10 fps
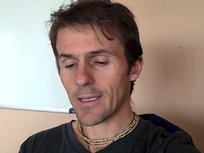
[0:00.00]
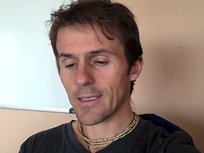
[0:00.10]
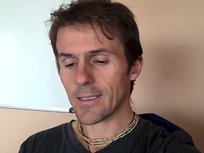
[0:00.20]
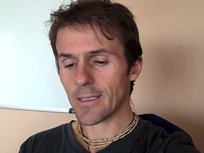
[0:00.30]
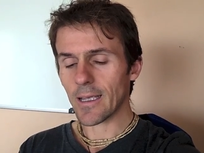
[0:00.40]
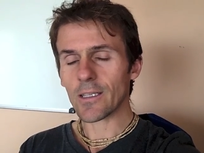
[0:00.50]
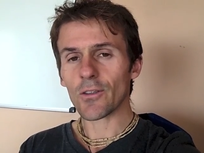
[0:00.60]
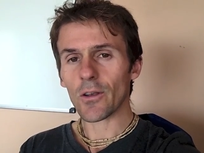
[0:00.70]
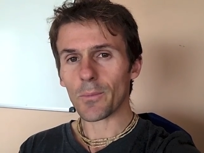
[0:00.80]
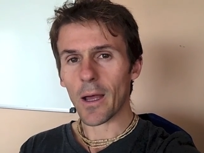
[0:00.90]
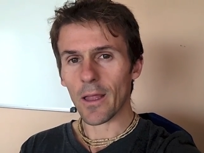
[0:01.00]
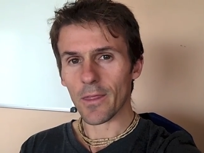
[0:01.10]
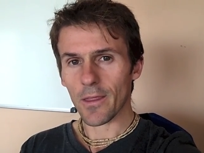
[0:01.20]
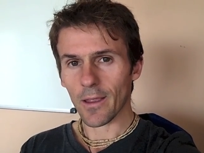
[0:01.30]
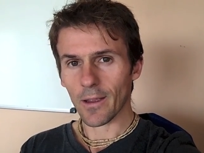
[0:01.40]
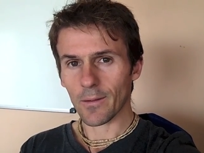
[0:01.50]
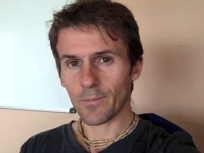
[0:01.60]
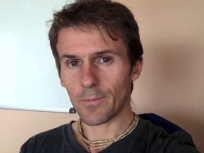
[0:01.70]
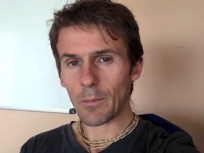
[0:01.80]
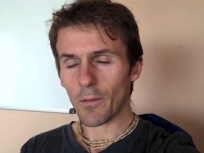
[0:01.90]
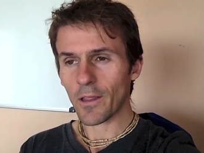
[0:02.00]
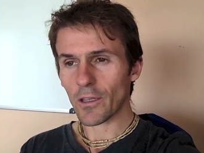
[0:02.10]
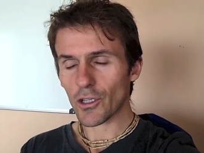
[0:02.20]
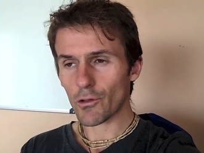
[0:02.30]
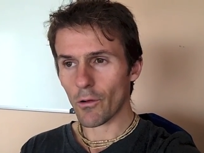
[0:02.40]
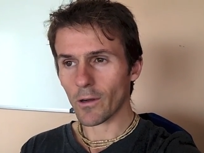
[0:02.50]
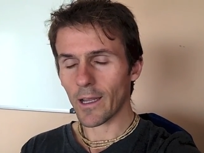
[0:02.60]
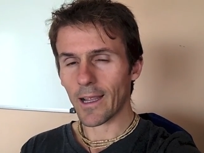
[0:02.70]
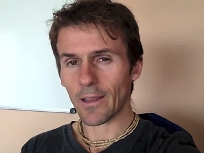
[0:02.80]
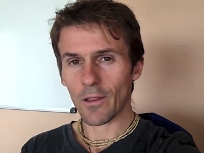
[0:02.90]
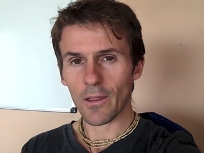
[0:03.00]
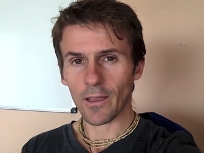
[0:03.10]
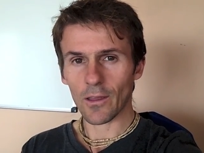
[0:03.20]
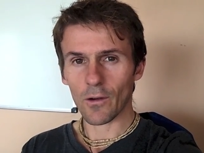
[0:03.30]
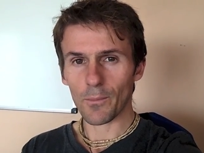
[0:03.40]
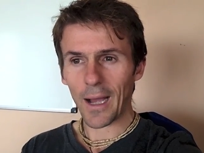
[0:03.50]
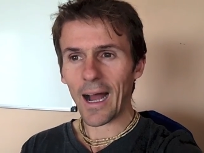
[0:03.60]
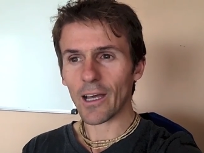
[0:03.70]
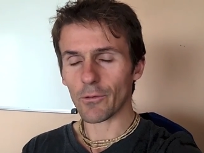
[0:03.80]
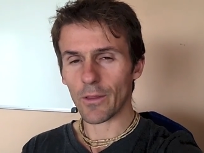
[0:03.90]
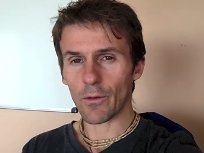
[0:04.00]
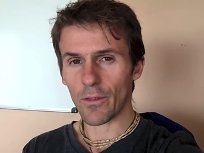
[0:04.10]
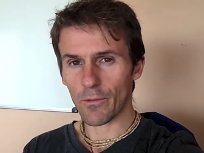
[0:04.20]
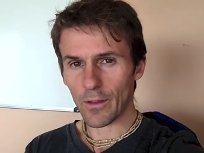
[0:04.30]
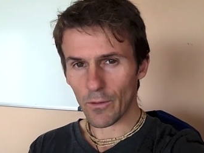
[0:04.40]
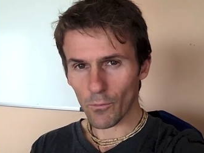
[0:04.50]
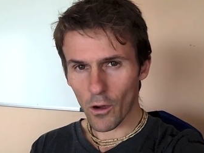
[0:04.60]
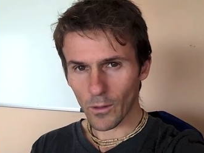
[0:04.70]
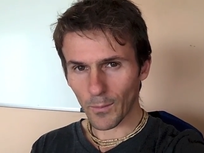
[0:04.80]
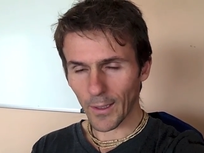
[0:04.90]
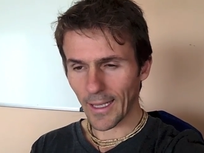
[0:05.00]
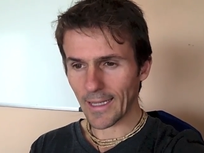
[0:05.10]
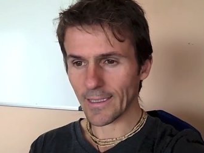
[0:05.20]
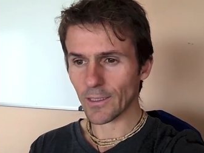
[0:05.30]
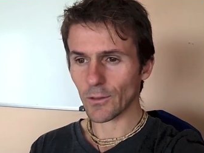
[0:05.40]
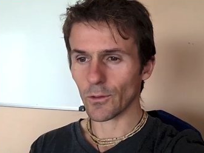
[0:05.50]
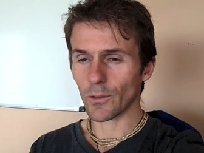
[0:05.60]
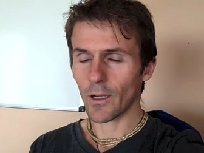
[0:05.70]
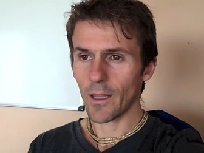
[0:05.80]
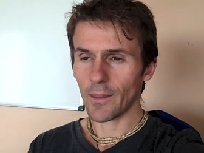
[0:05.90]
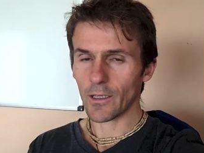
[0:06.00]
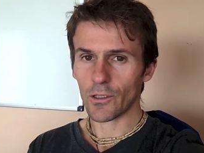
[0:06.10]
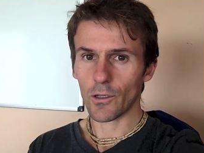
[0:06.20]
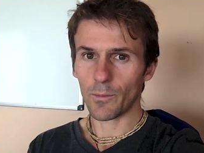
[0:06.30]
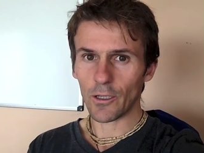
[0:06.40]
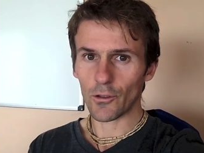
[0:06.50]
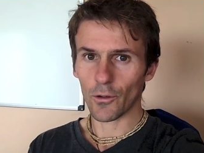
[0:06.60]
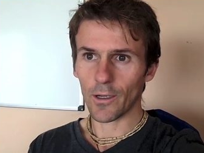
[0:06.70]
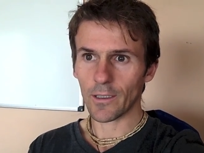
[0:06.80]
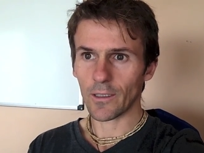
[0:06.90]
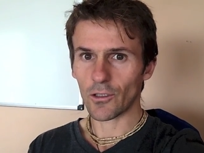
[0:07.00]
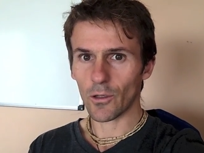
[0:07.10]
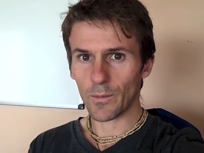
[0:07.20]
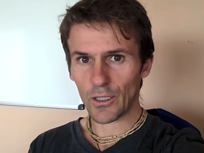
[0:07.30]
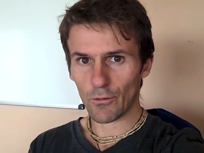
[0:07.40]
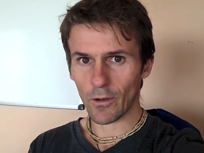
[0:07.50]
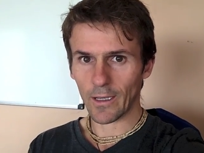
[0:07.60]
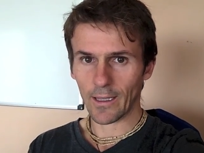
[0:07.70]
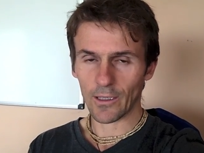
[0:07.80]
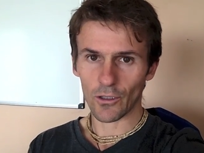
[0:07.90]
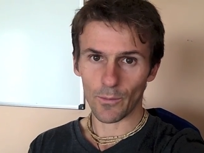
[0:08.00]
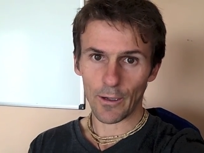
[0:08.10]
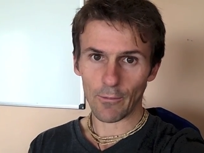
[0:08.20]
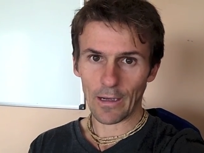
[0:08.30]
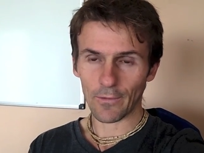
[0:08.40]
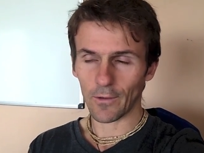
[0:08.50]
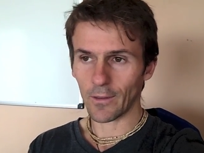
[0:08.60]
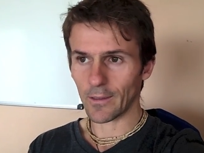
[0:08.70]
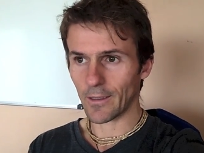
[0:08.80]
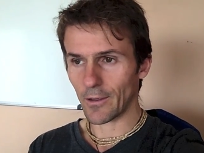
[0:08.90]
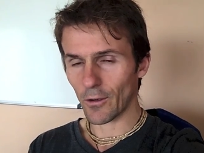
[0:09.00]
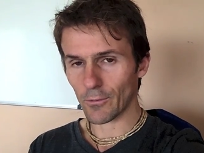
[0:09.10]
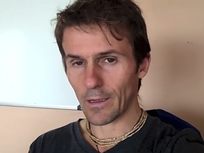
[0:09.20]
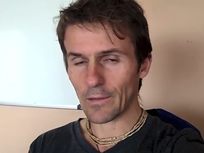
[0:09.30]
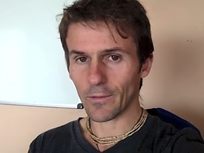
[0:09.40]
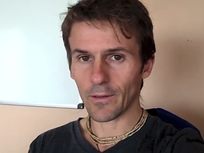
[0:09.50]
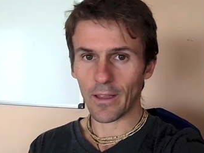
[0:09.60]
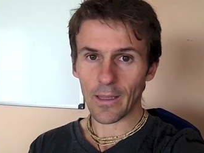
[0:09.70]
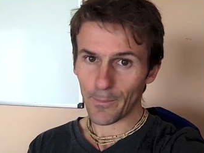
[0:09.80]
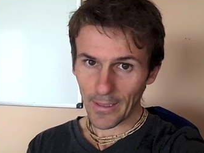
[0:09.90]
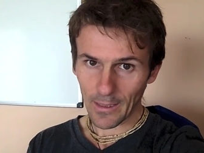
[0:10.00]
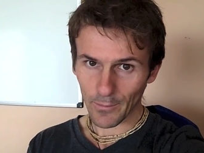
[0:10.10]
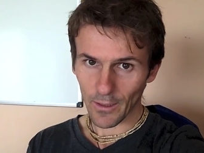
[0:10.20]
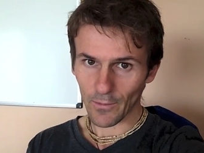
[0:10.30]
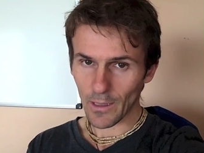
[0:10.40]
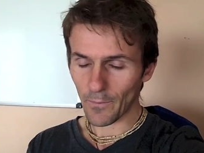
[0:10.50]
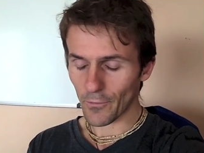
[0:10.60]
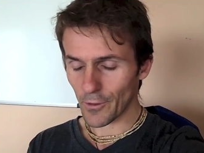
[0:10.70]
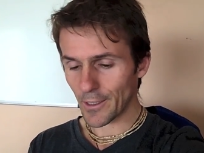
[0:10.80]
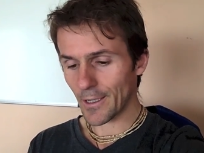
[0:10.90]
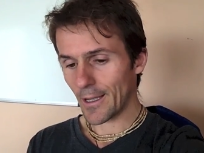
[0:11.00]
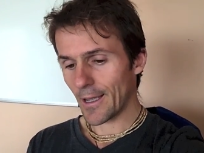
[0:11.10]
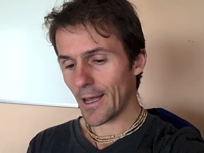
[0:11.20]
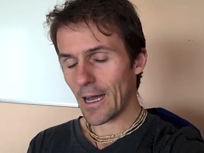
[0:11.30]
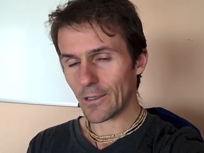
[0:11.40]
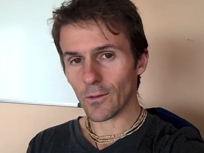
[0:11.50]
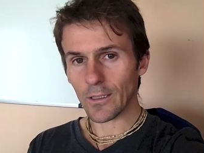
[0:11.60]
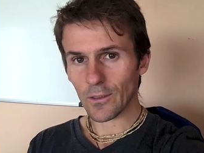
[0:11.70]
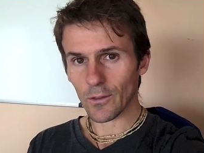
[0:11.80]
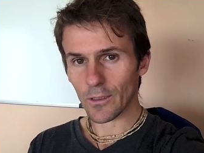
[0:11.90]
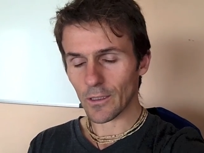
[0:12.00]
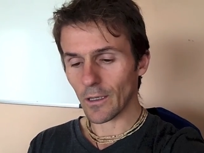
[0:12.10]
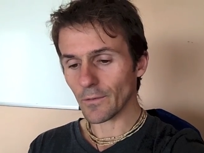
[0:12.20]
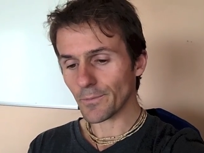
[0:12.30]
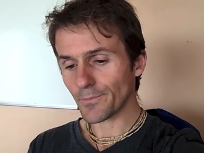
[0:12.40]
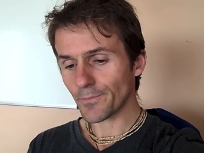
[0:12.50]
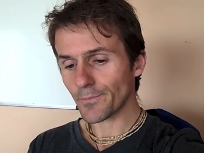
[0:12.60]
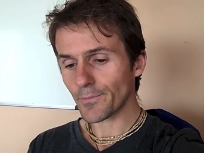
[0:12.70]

is is not a bad thing. People think they're struggling and they think they're bad or in the, they're in the wrong place or they should be joyous and they should be struggling and they should be grateful and they're not grateful and then they beat themselves up for it and all this sort of stuff.